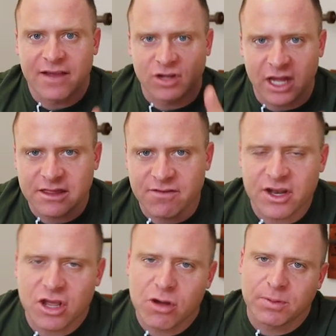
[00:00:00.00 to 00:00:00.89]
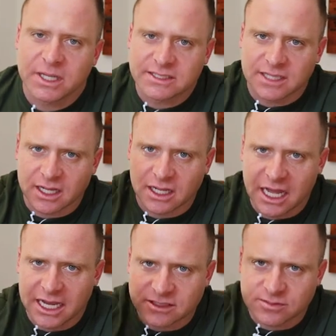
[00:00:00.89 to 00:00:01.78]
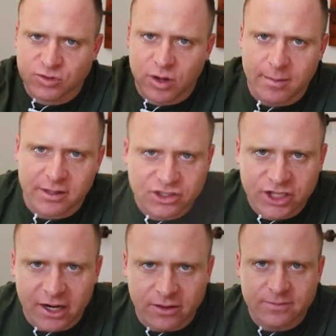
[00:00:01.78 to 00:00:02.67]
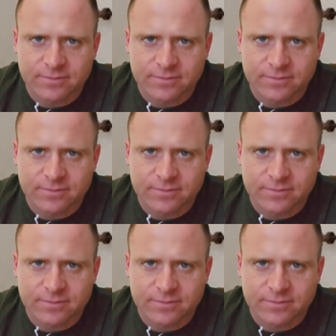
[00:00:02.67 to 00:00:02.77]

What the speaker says: If you like the video, please like and subscribe to the channel.